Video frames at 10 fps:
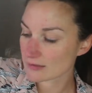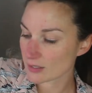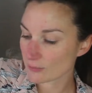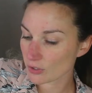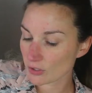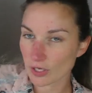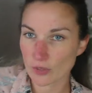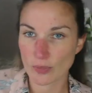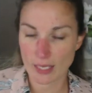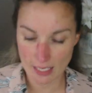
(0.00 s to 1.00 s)
so I'm going to go
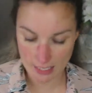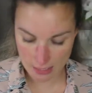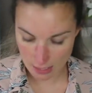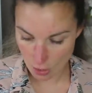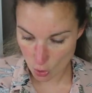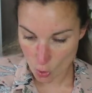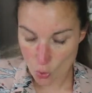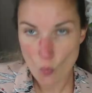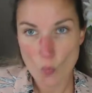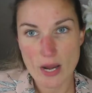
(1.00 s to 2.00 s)
in
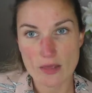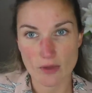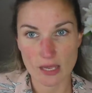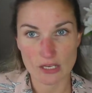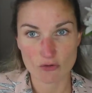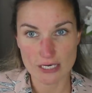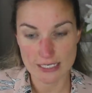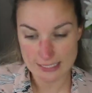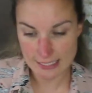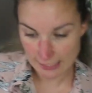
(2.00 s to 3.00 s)
with a green
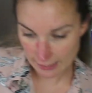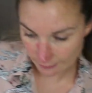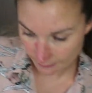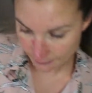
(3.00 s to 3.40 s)
concealer.